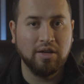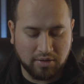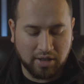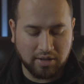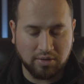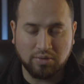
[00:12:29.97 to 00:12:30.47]

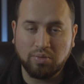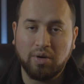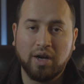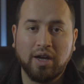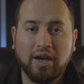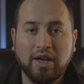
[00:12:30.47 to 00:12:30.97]
That is
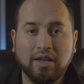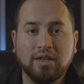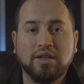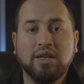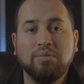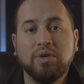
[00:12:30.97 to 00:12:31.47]
why I
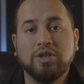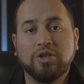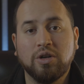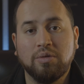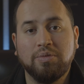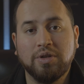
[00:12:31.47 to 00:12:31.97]
keep my
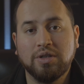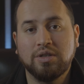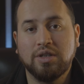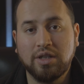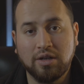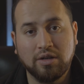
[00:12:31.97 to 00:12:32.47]

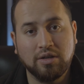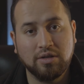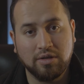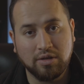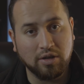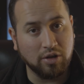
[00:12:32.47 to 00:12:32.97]
sharpness in
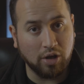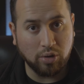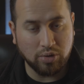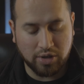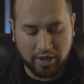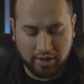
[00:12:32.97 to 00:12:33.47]
the
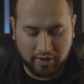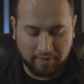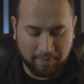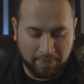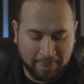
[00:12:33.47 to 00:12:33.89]
low setting.